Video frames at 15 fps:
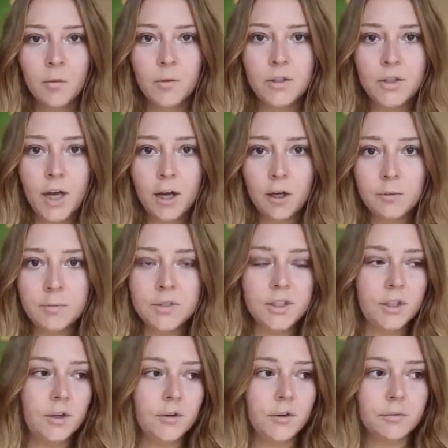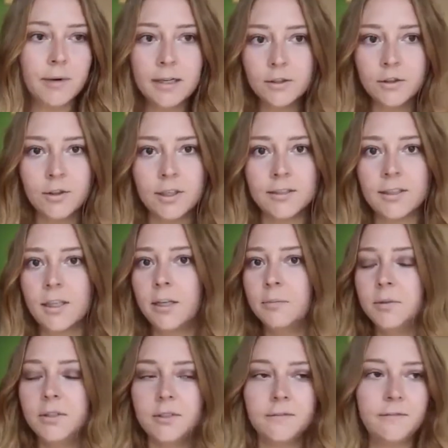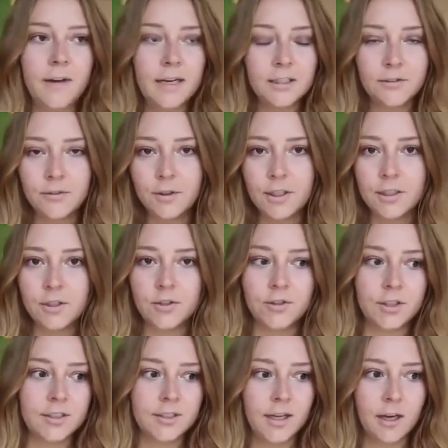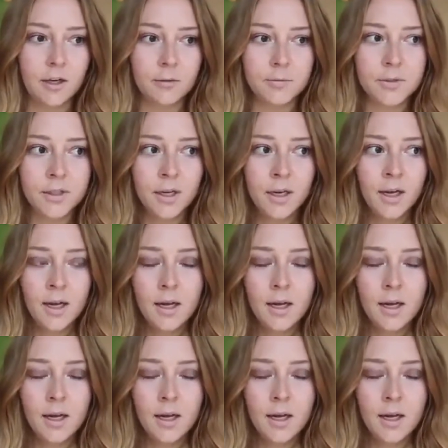which helps, you know, the restaurants, it helps the fast food industries, it helps